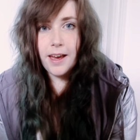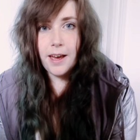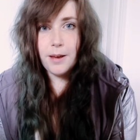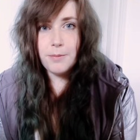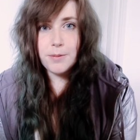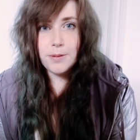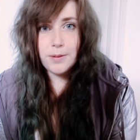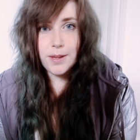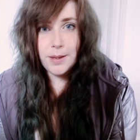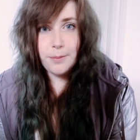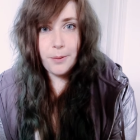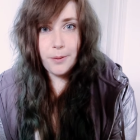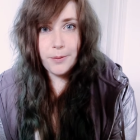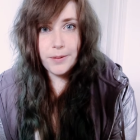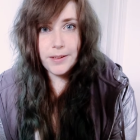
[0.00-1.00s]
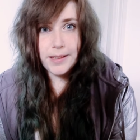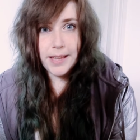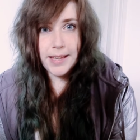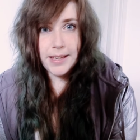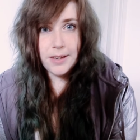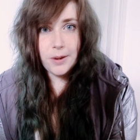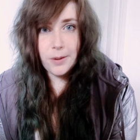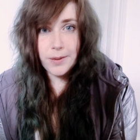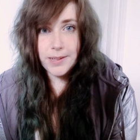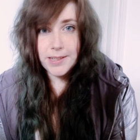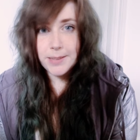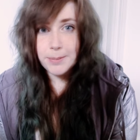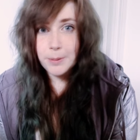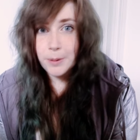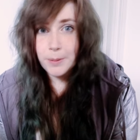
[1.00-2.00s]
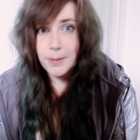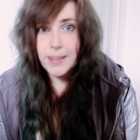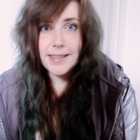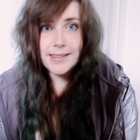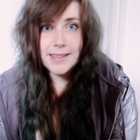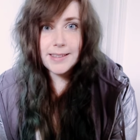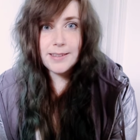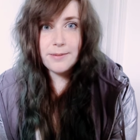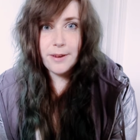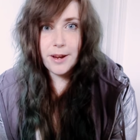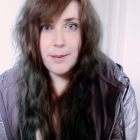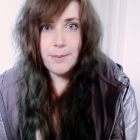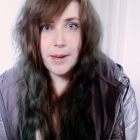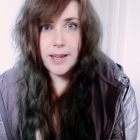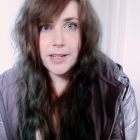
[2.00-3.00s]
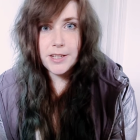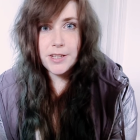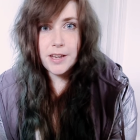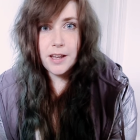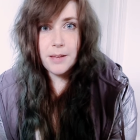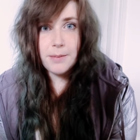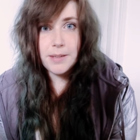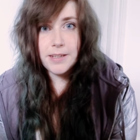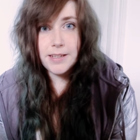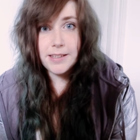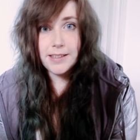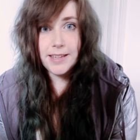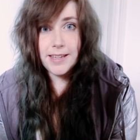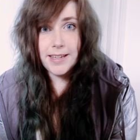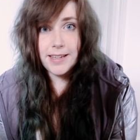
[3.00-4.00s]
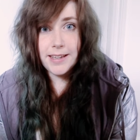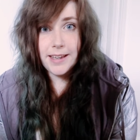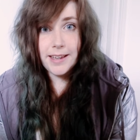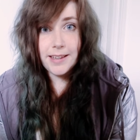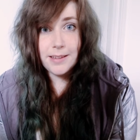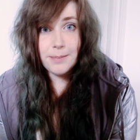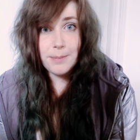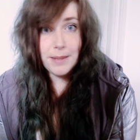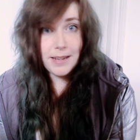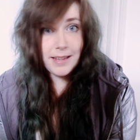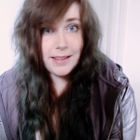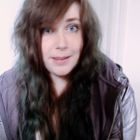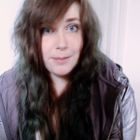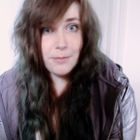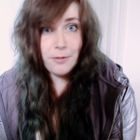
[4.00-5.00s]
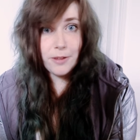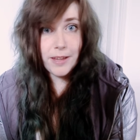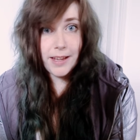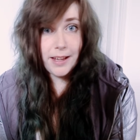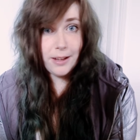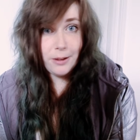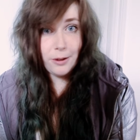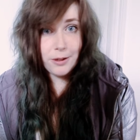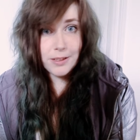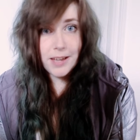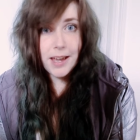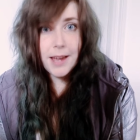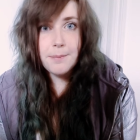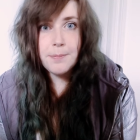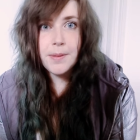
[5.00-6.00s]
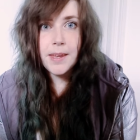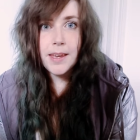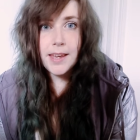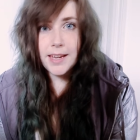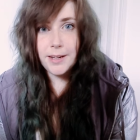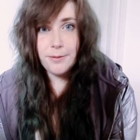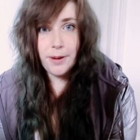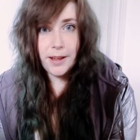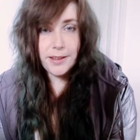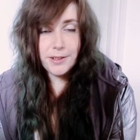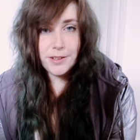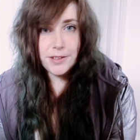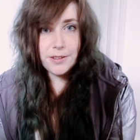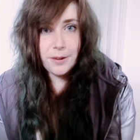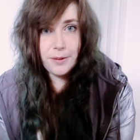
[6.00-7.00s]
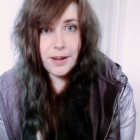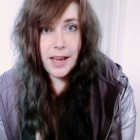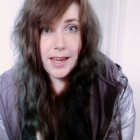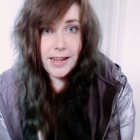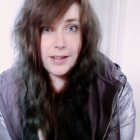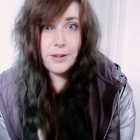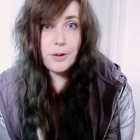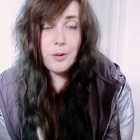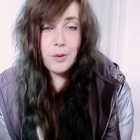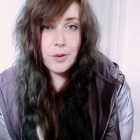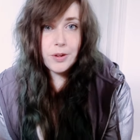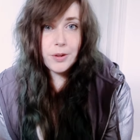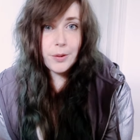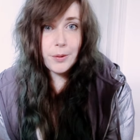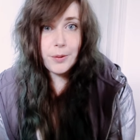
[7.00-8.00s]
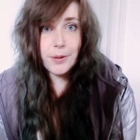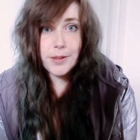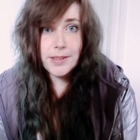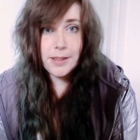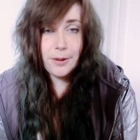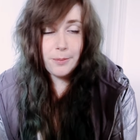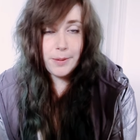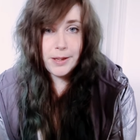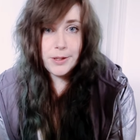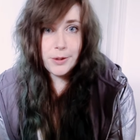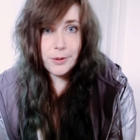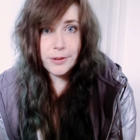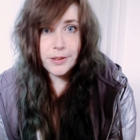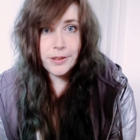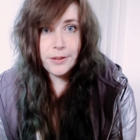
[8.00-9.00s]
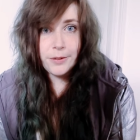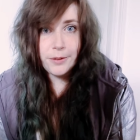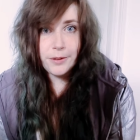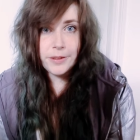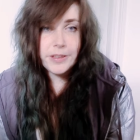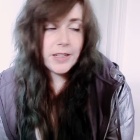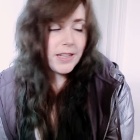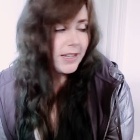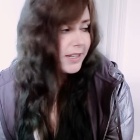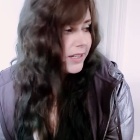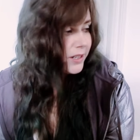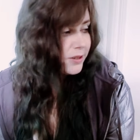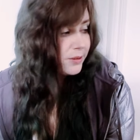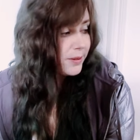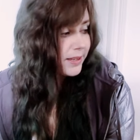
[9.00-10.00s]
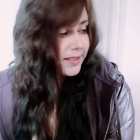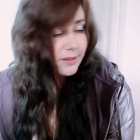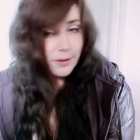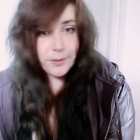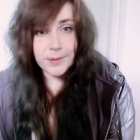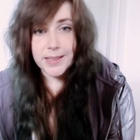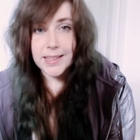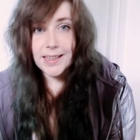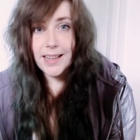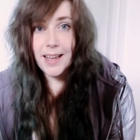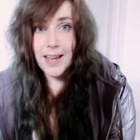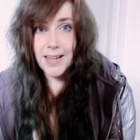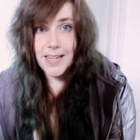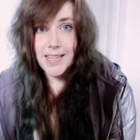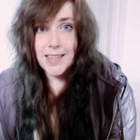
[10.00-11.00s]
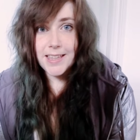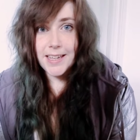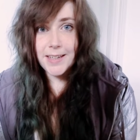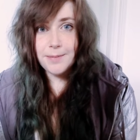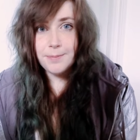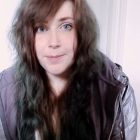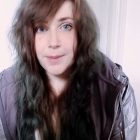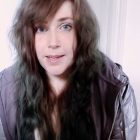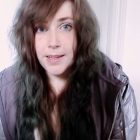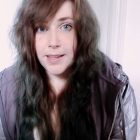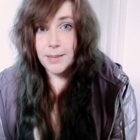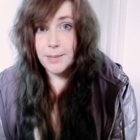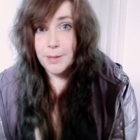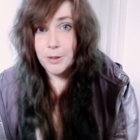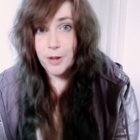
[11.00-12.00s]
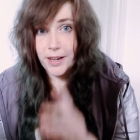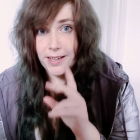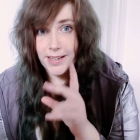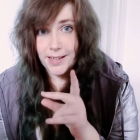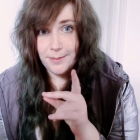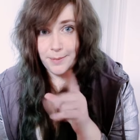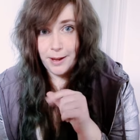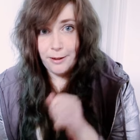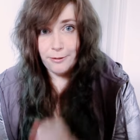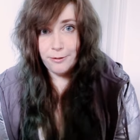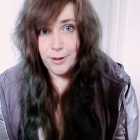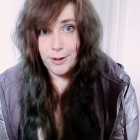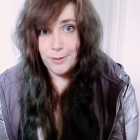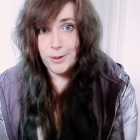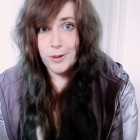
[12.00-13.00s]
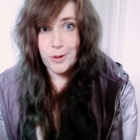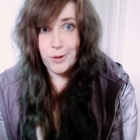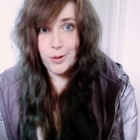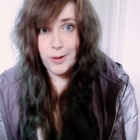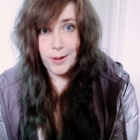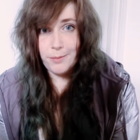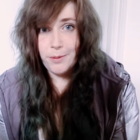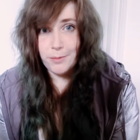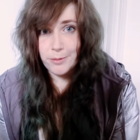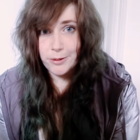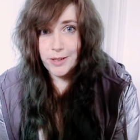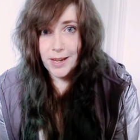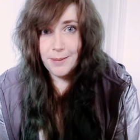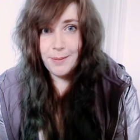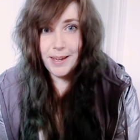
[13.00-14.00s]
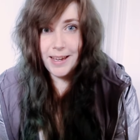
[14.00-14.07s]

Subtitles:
so he won't like go and explore places very much until he has been in them for like a long time. He'd rather just go and hide in a corner or sit on my shoulder or do his own little honey thing. Let me try and get him out for you and show you him one more time.